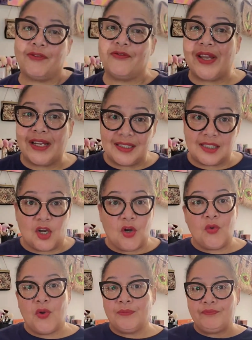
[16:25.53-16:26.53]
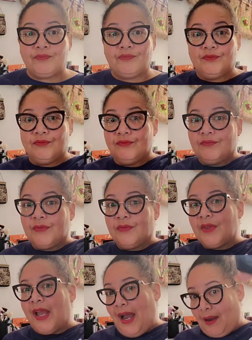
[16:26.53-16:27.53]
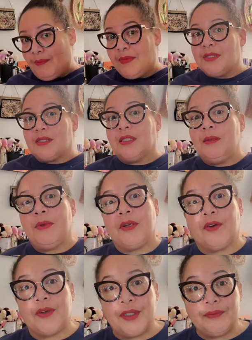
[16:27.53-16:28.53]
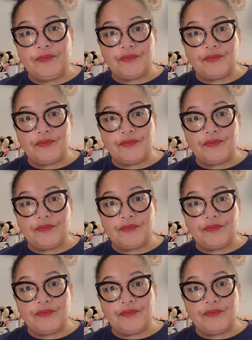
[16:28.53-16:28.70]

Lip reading: Perfecto. I've been sleeping on it.